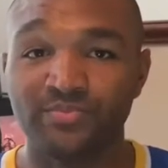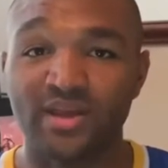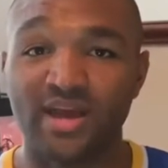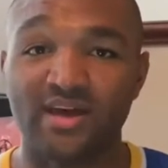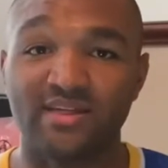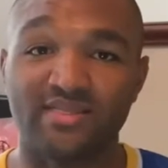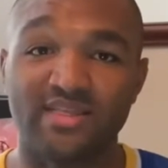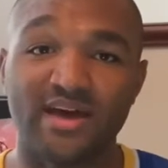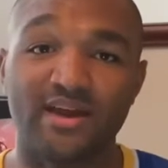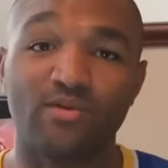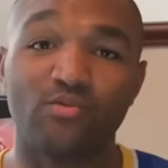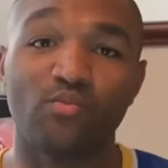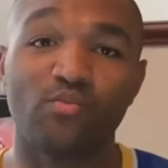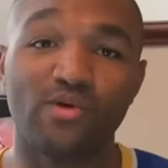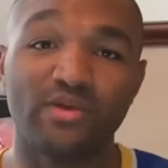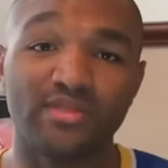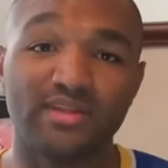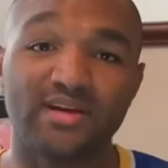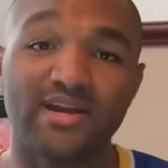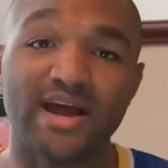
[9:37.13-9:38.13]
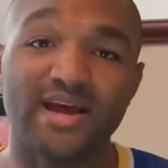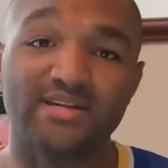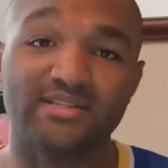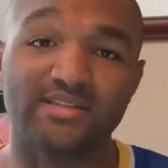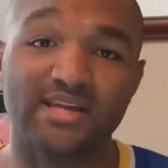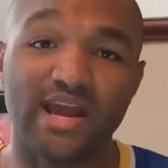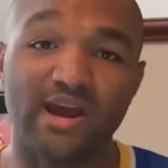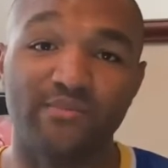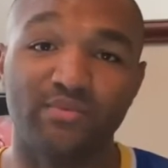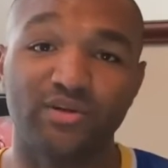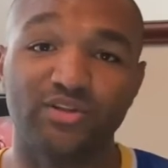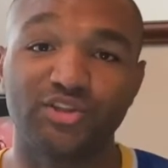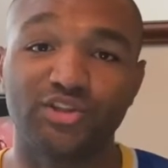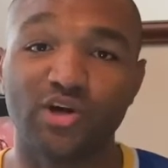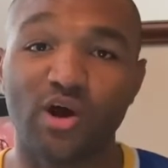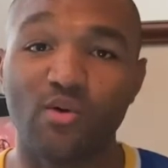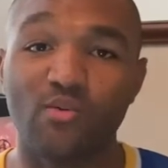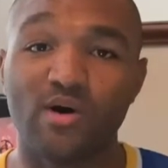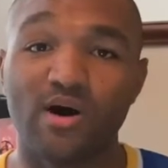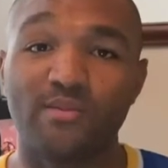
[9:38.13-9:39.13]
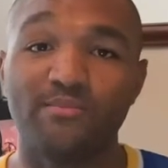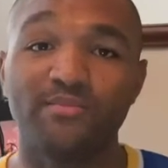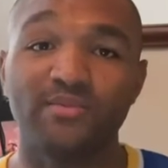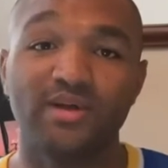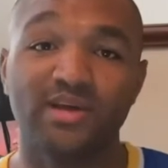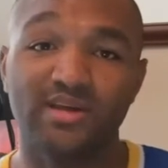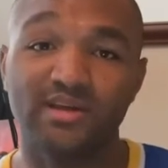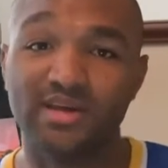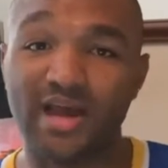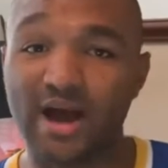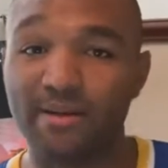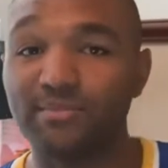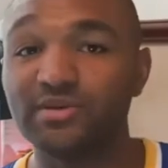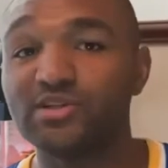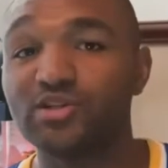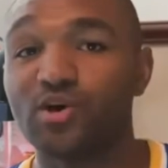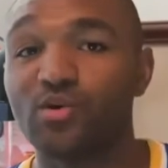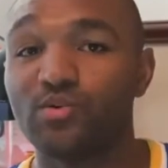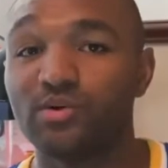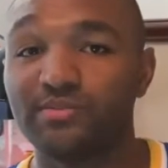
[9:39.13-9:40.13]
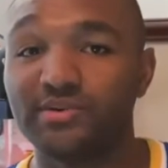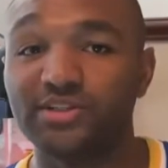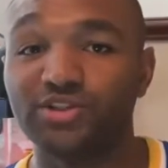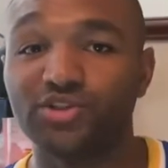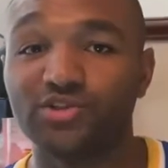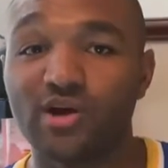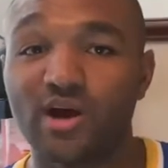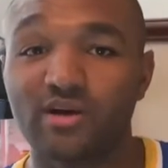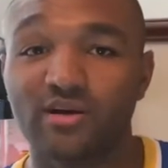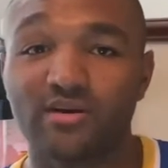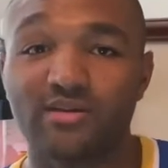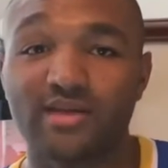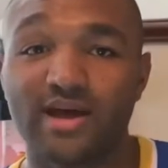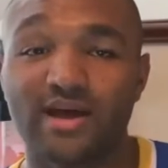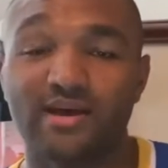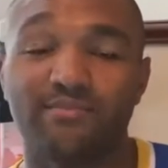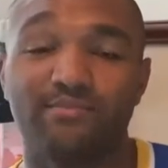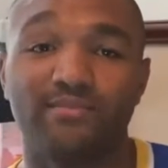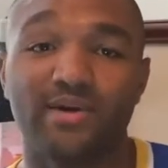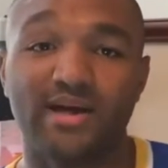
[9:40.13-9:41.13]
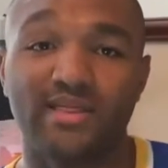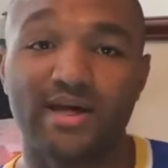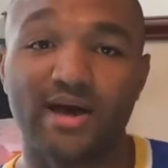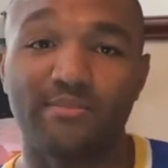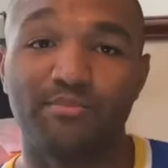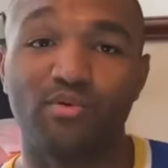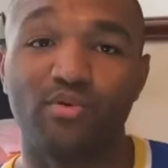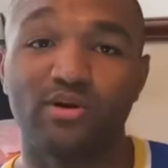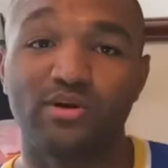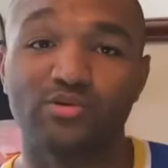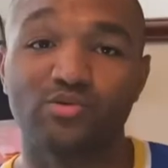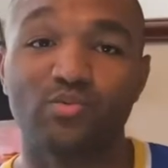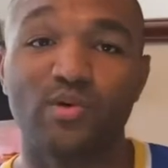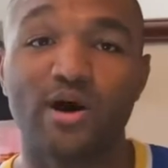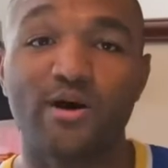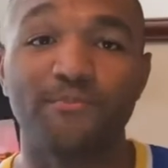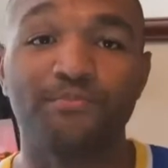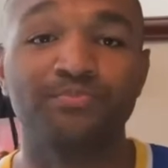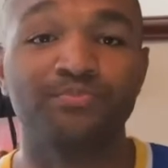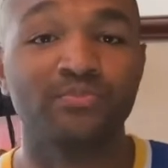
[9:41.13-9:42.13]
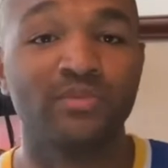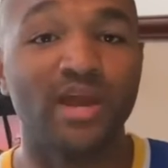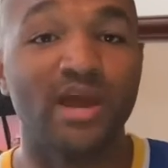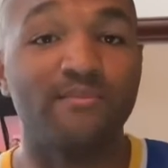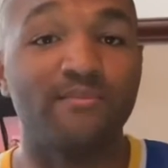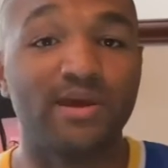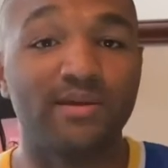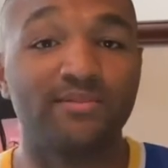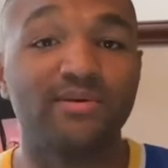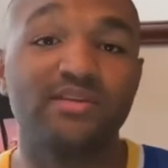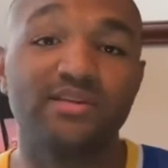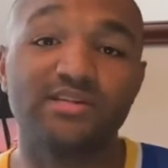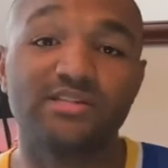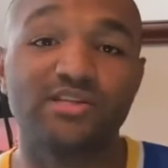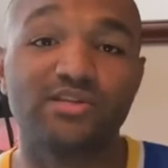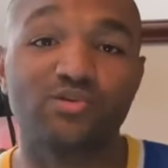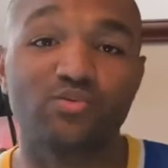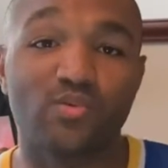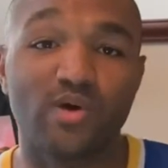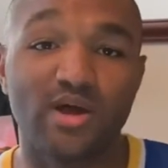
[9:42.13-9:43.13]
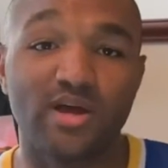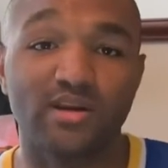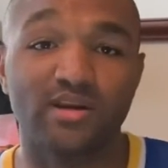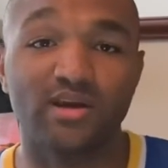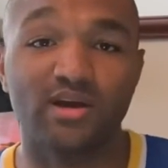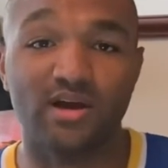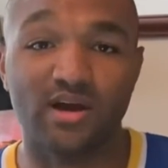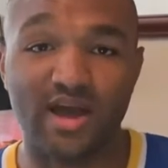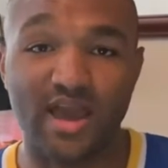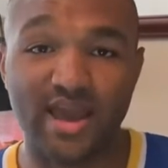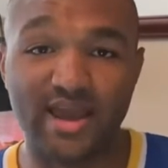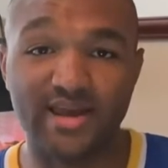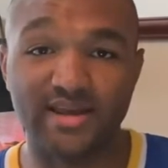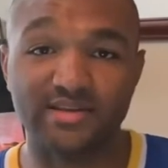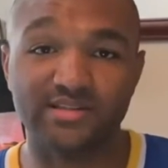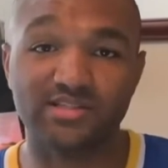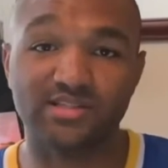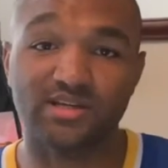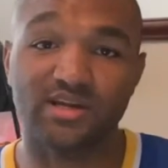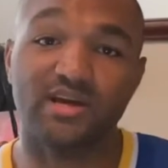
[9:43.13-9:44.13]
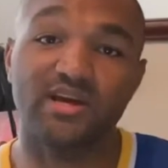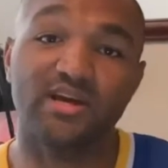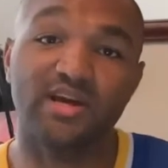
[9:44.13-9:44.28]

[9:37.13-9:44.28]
And then when the Nine Scabbards show up, Yamato would be stronger by, by that point as well. And maybe this is when Ace